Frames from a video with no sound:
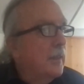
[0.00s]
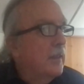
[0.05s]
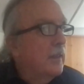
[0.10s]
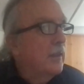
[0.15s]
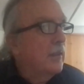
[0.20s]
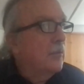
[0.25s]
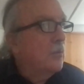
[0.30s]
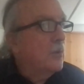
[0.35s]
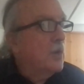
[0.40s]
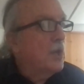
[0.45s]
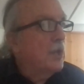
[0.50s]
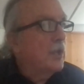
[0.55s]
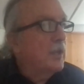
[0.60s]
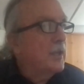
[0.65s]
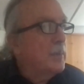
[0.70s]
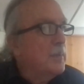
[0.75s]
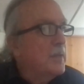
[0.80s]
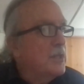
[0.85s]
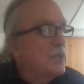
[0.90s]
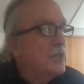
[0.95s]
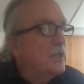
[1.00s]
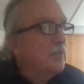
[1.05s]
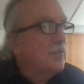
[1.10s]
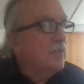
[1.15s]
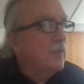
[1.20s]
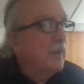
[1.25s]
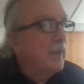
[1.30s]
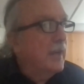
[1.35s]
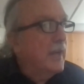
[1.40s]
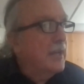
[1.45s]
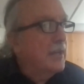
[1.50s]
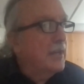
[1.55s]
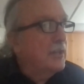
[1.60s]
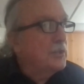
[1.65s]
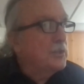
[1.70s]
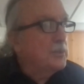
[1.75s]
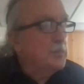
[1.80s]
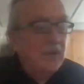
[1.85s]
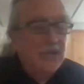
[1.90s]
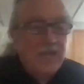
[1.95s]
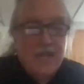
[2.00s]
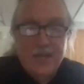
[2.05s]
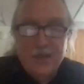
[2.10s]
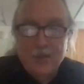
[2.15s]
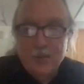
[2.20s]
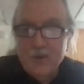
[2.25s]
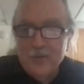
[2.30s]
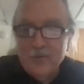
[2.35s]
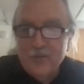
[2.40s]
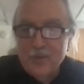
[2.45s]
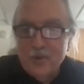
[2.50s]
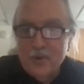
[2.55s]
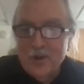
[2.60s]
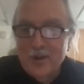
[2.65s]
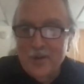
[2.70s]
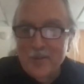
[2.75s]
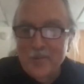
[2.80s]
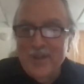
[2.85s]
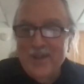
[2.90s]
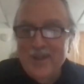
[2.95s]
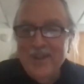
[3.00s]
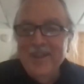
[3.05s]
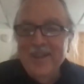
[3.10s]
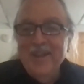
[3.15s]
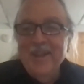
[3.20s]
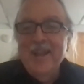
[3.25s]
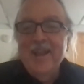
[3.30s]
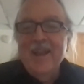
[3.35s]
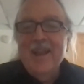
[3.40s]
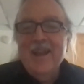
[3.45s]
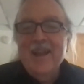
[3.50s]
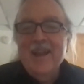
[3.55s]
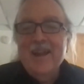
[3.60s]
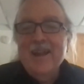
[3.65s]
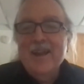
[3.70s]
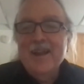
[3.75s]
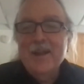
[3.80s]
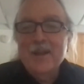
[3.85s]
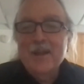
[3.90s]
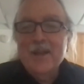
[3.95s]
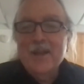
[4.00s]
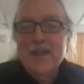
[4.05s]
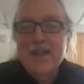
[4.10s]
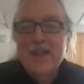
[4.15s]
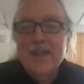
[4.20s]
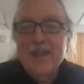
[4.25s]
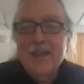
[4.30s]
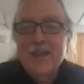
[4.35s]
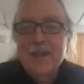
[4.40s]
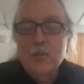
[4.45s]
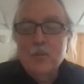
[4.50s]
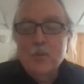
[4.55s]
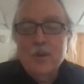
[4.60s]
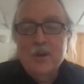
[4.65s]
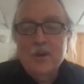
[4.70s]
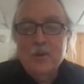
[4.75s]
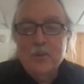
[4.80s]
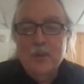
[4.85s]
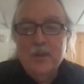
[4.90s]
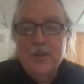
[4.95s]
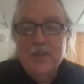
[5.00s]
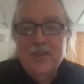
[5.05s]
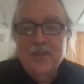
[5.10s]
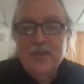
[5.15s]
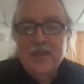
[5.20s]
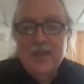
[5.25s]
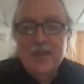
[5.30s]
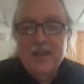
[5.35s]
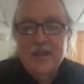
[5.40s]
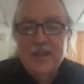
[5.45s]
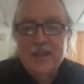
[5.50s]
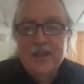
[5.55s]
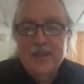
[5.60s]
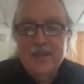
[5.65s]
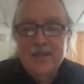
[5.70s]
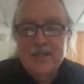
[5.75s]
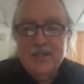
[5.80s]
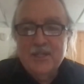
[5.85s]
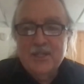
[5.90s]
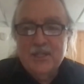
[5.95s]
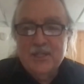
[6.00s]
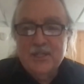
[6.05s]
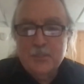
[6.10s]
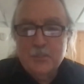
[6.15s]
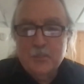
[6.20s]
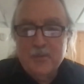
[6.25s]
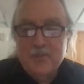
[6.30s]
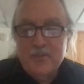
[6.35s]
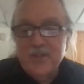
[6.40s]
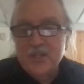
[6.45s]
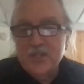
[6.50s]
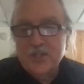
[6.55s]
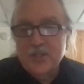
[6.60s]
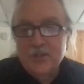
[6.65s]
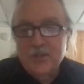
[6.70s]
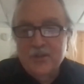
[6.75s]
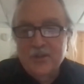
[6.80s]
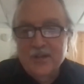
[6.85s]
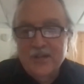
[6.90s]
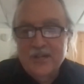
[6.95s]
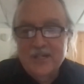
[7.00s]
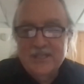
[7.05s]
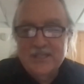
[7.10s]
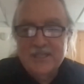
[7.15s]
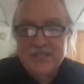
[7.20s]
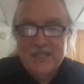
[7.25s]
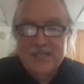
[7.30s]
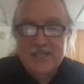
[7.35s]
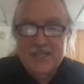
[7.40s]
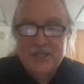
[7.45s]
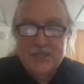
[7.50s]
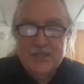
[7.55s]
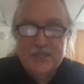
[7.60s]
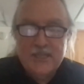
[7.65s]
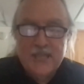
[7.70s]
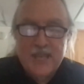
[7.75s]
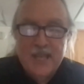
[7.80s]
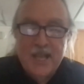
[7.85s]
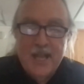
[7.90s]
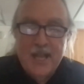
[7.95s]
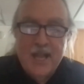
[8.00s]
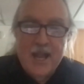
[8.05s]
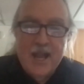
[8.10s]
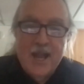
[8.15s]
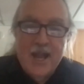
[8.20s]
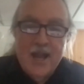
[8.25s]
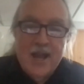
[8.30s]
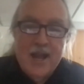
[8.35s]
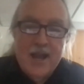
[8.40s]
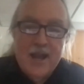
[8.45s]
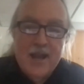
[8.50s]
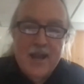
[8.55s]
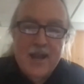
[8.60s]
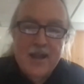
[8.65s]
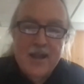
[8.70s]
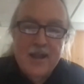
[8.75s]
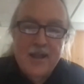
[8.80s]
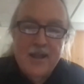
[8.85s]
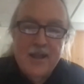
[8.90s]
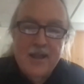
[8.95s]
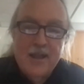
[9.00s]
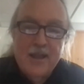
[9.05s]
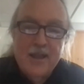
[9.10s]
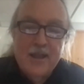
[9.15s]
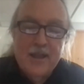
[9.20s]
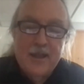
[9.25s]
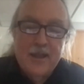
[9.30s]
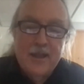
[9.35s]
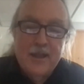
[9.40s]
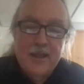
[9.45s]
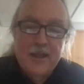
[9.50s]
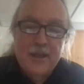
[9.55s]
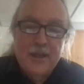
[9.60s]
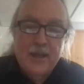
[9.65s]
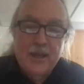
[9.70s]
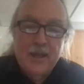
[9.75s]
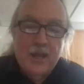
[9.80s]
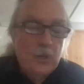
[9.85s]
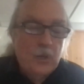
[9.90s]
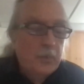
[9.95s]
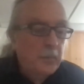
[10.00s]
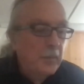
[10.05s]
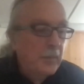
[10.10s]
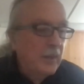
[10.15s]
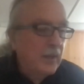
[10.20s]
Royal Commission for Land Use Planning Reform, and I worked with Indigenous provincial organizations and helped